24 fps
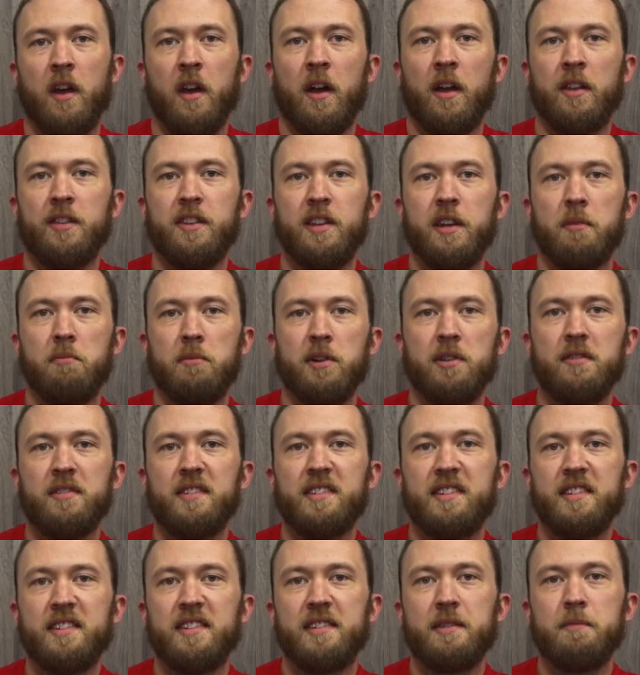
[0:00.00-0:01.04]
The immune
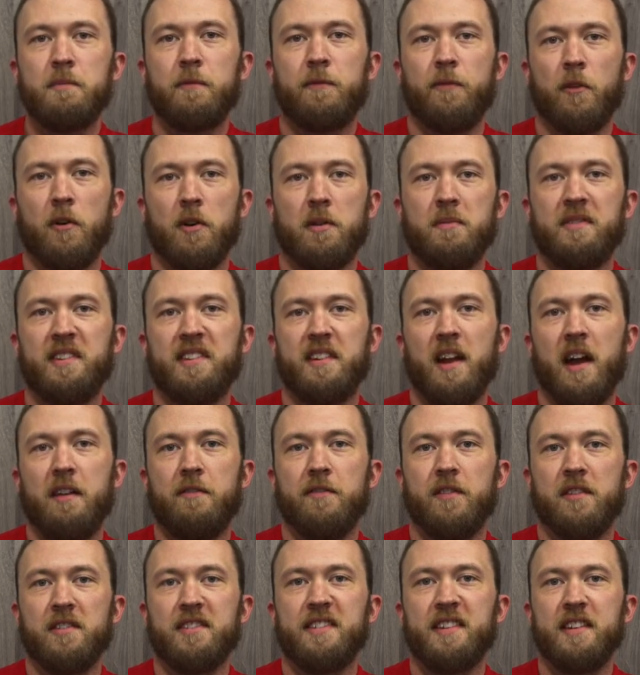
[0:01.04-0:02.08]
system forms the
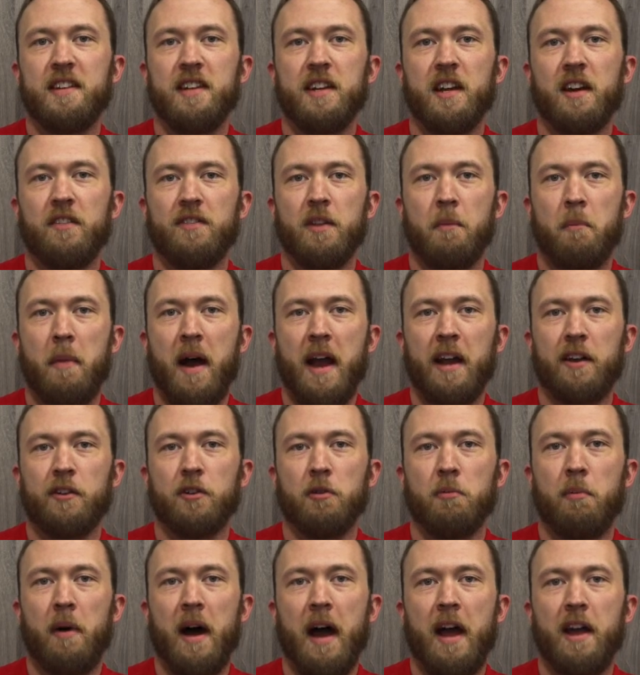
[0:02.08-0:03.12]
diversity of the
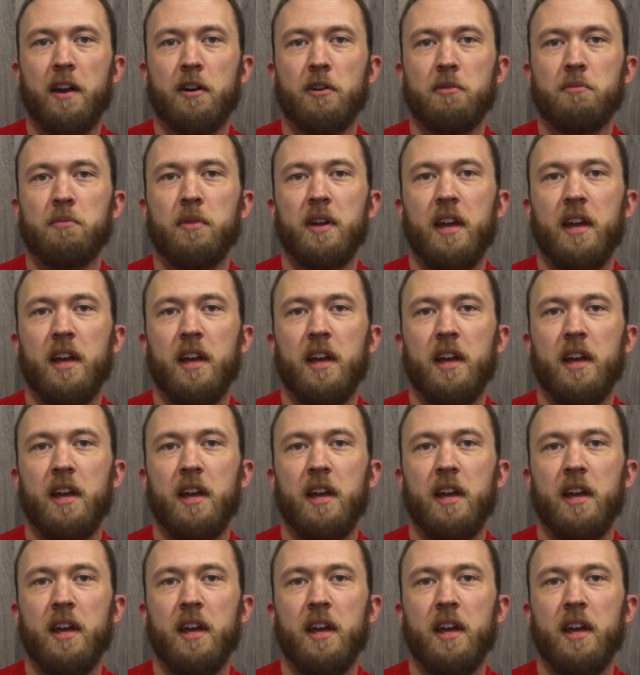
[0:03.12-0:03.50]
microbiome,